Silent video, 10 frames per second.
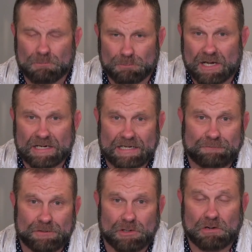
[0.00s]
But
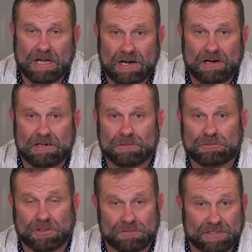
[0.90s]
if you don't hire and the
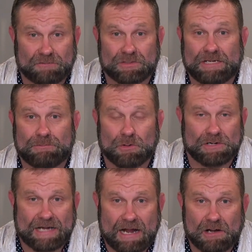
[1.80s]
service levels keep going
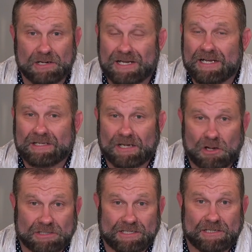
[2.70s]
down, then
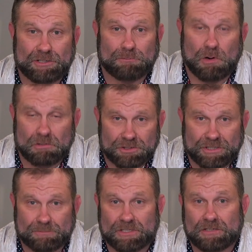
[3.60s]
all of a sudden your
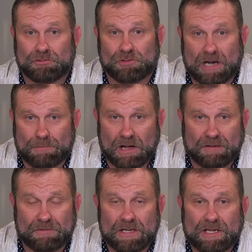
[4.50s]
partnerships drop
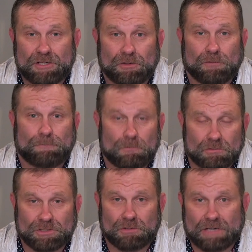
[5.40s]
off, your
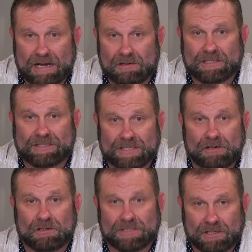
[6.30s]
referrals go down, et
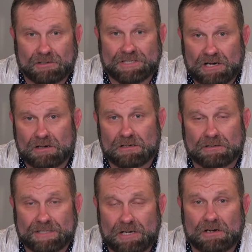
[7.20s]
cetera,
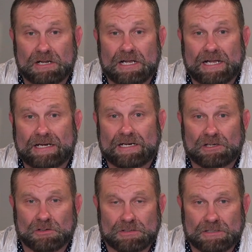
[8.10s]
and
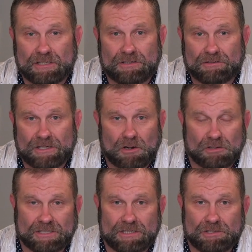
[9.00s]
then all of a
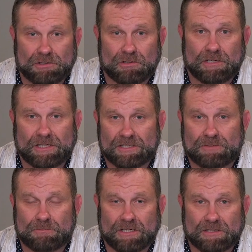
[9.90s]
sudden you're in a
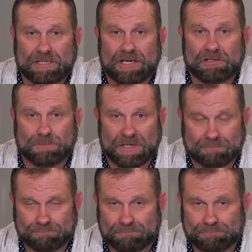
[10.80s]
tailspin.